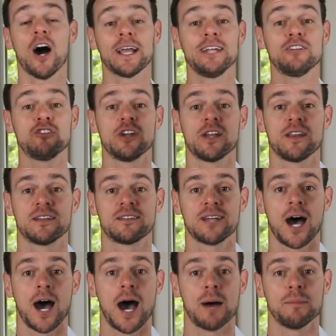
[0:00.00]
I'll get you to
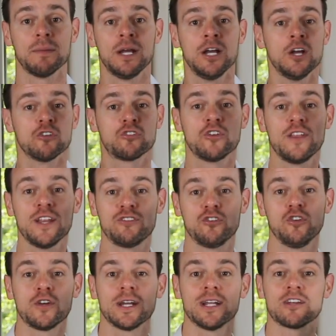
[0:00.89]
the top so
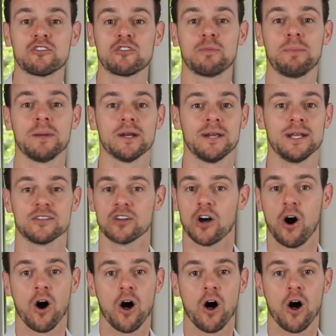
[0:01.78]
that you can experience